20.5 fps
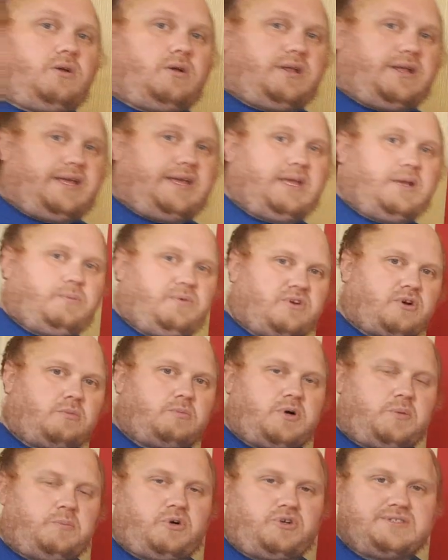Here we've got
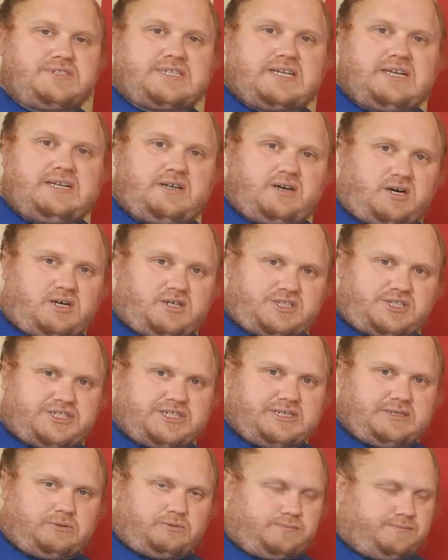my Montaigne hard
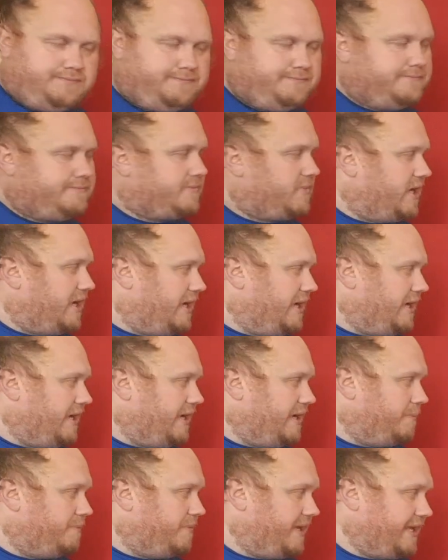shell.
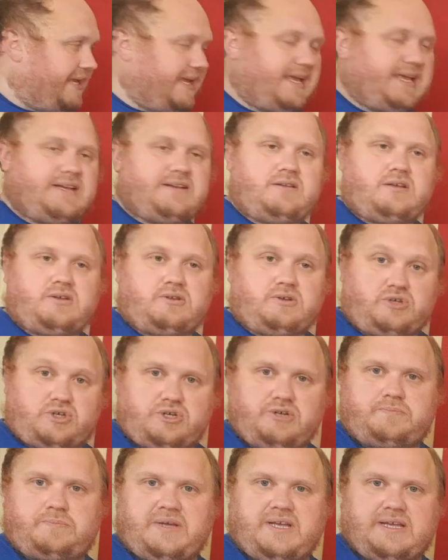Again,
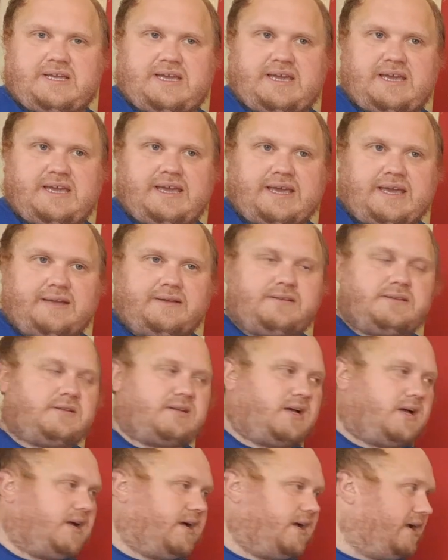good bit of kit.
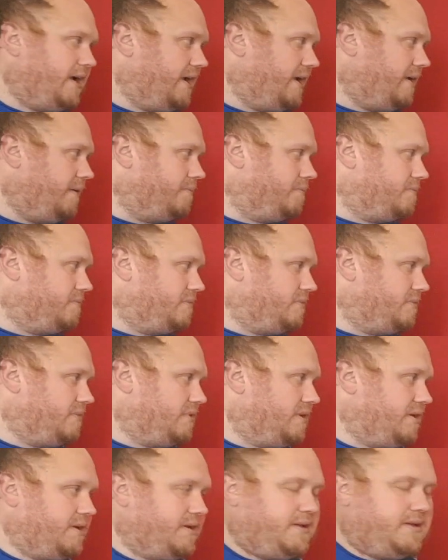
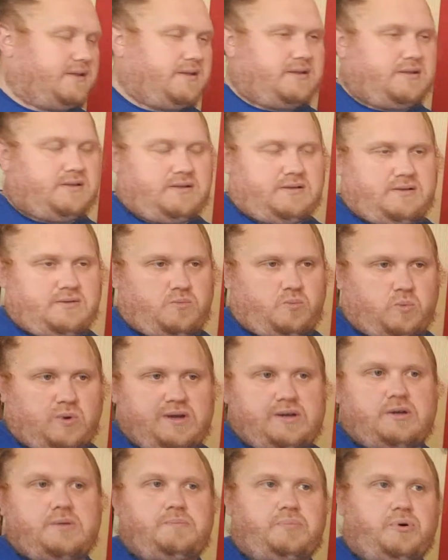
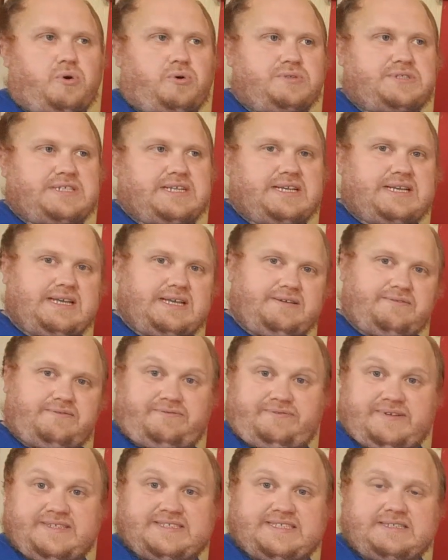When I bought it, it
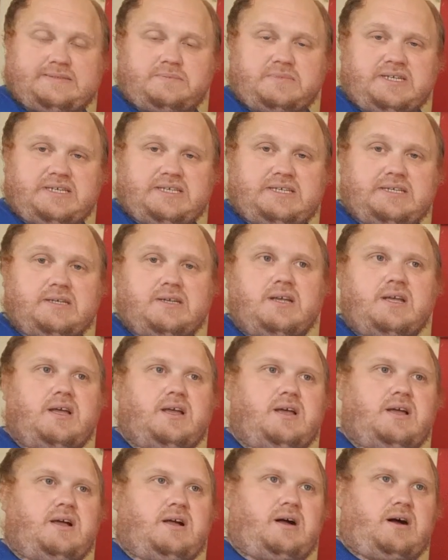fitted me.
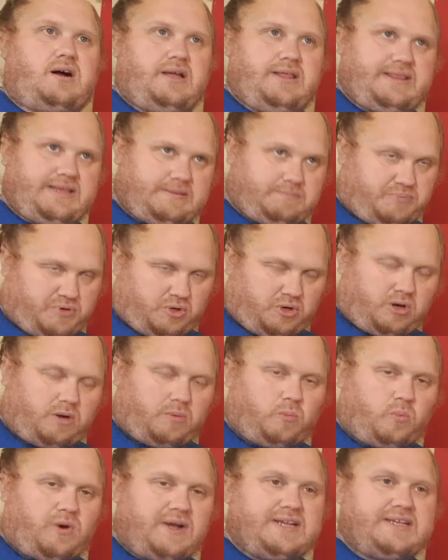I then put
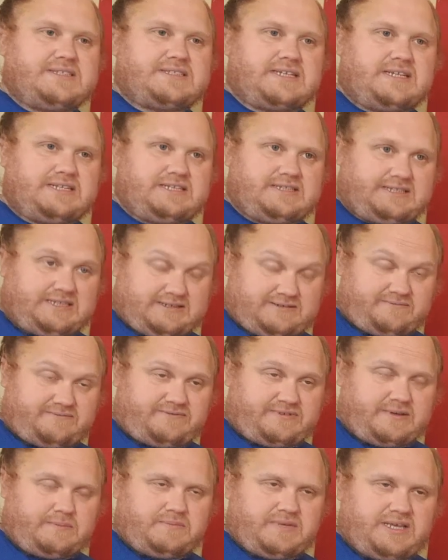on weight and it didn't
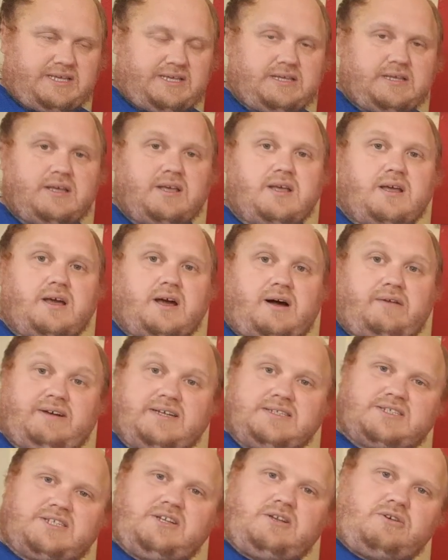fit me. I've
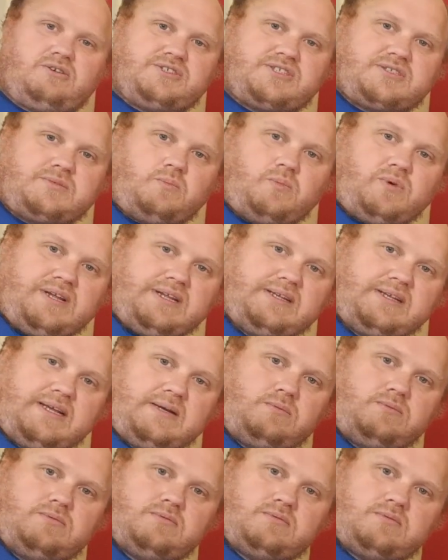actually lost some weight
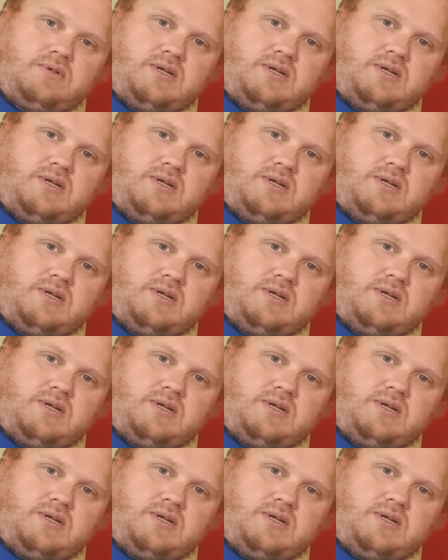now.